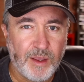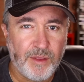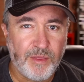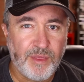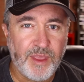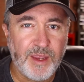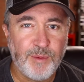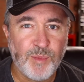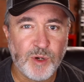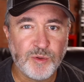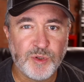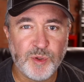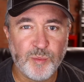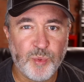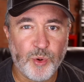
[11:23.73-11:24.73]
The
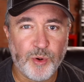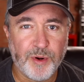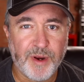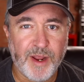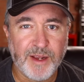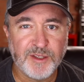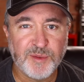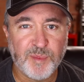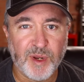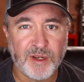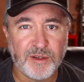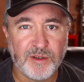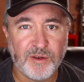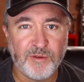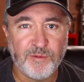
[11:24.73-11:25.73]
most important
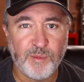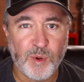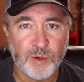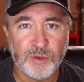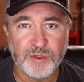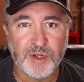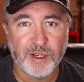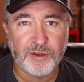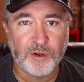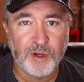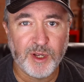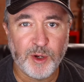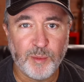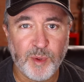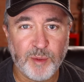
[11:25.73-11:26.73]
aspect of motorcycle
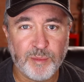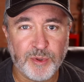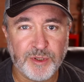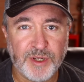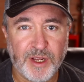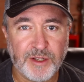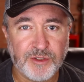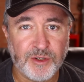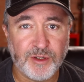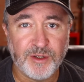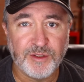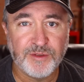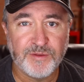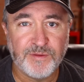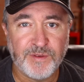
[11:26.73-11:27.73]
helmet protection
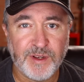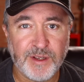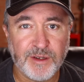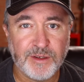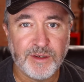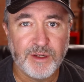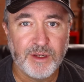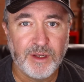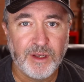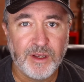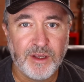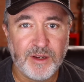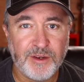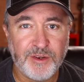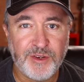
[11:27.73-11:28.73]
is fit.
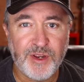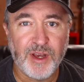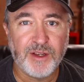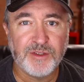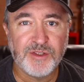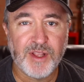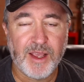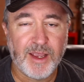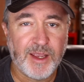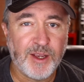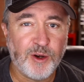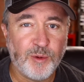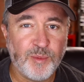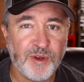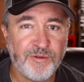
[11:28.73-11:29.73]
Does that
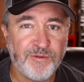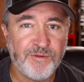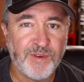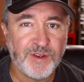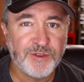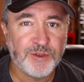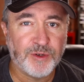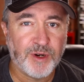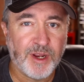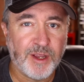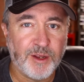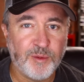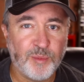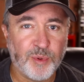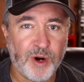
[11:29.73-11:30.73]
helmet fit your
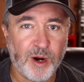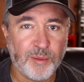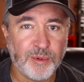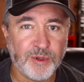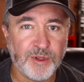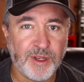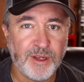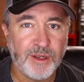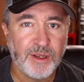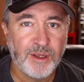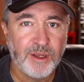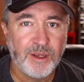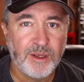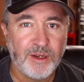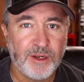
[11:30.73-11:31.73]
head properly?
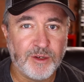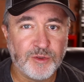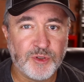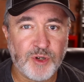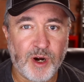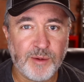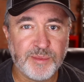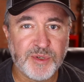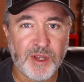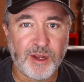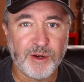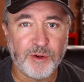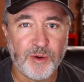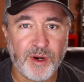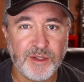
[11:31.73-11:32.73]
Now, Sharp's got
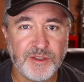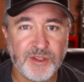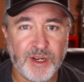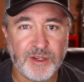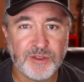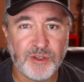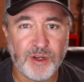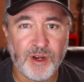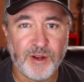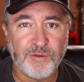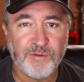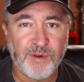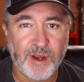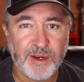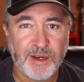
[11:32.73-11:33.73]
a great section on
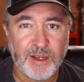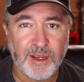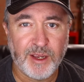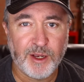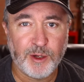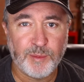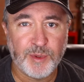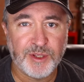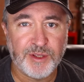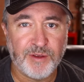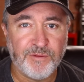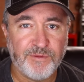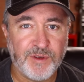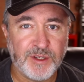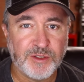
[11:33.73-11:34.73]
finding a helmet
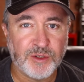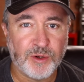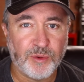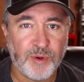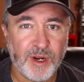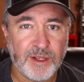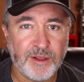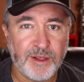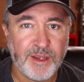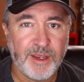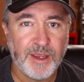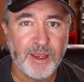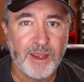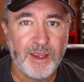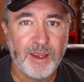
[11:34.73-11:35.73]
that fits correctly,
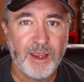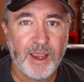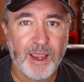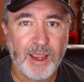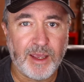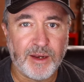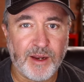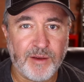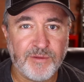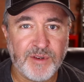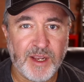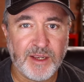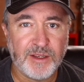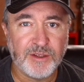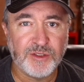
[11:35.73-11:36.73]
and I've
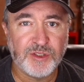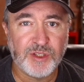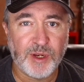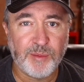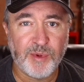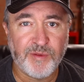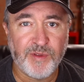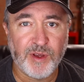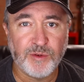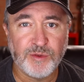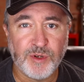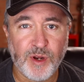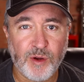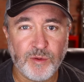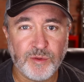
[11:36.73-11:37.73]
taken some of those
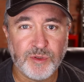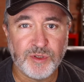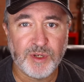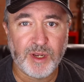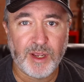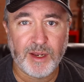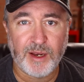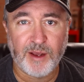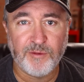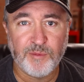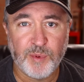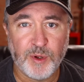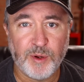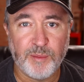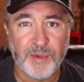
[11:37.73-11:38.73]
notes and I've
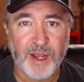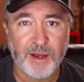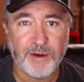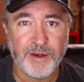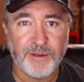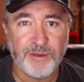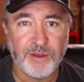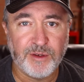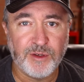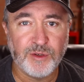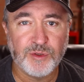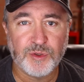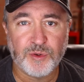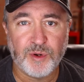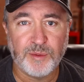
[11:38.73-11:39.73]
put them down in the
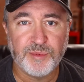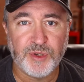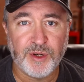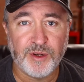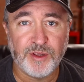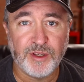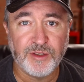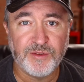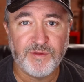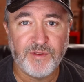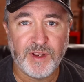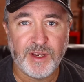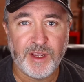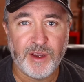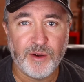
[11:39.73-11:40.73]
description of this
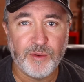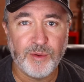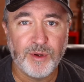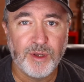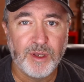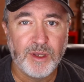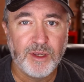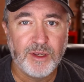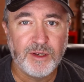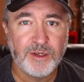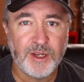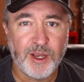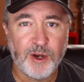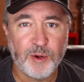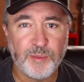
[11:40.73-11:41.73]
video
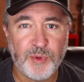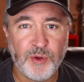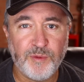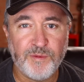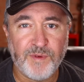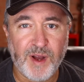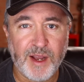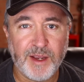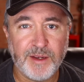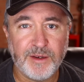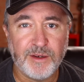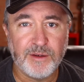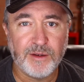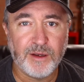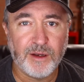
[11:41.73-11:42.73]
to help you
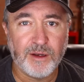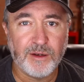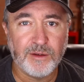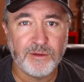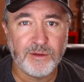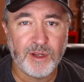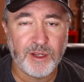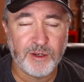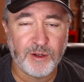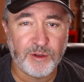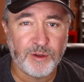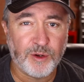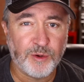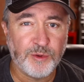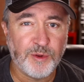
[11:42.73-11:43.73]
find and to
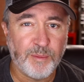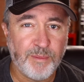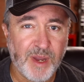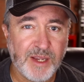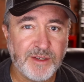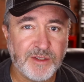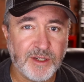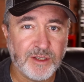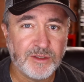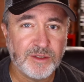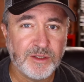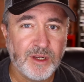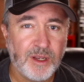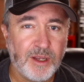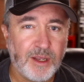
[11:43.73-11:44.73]
learn the
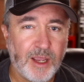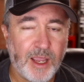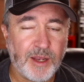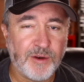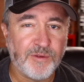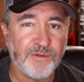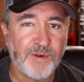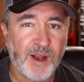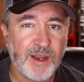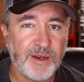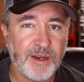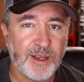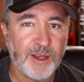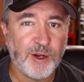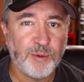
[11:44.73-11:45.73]
basics and to find
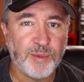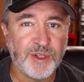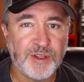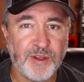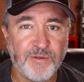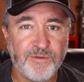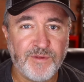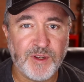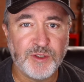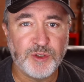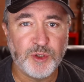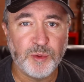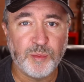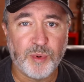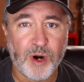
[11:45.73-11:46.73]
a helmet that fits
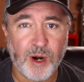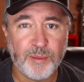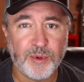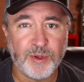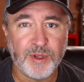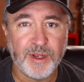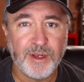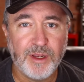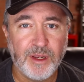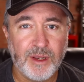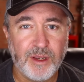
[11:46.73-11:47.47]
you properly.